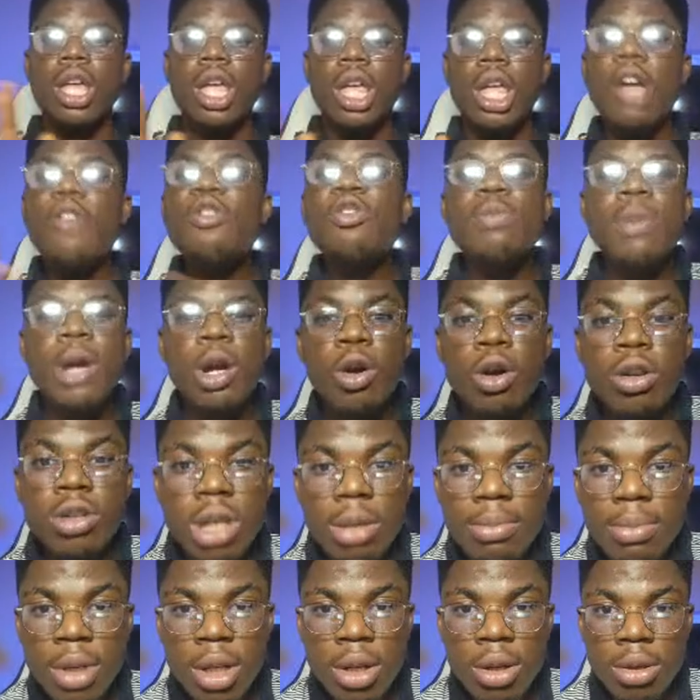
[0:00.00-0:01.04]
if you make
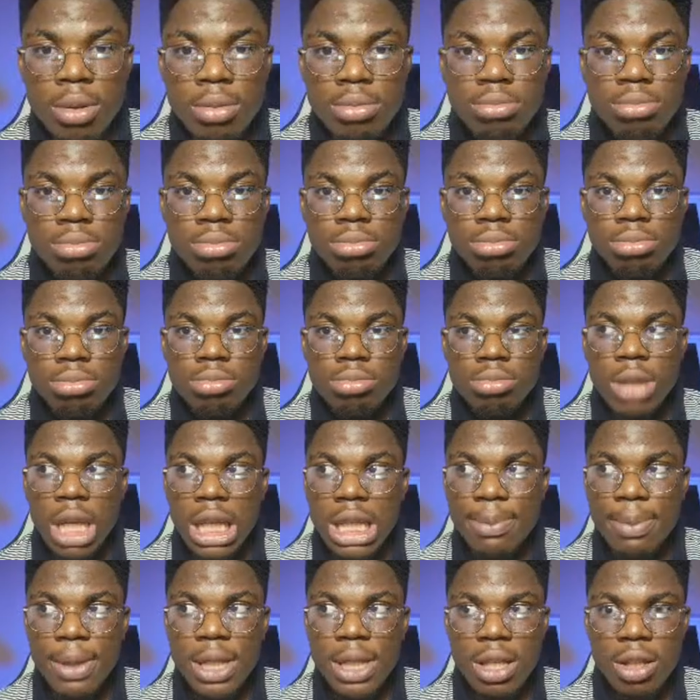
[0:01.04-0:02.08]
100 million,
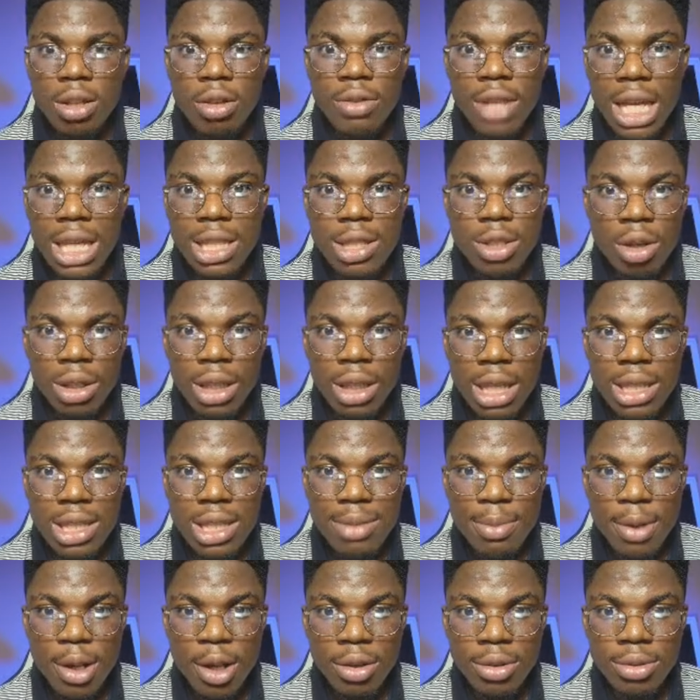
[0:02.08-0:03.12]
30% of that is not 30
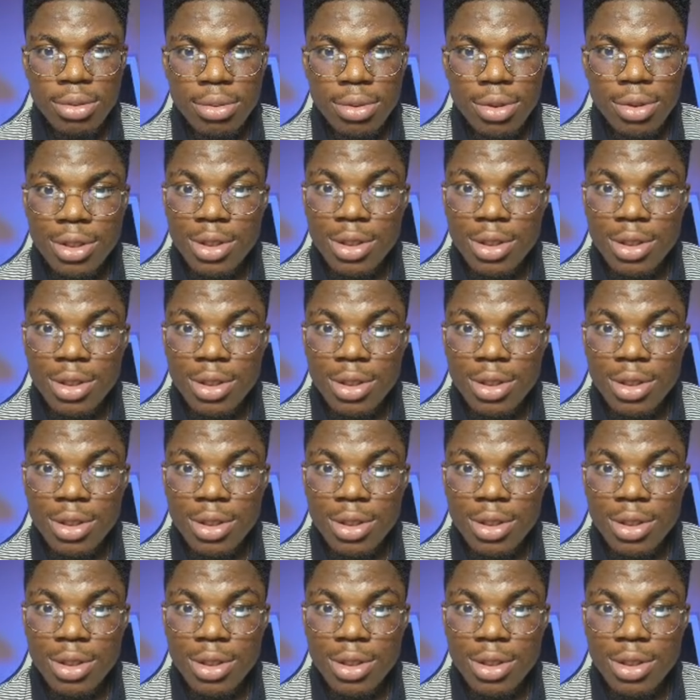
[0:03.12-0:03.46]
million.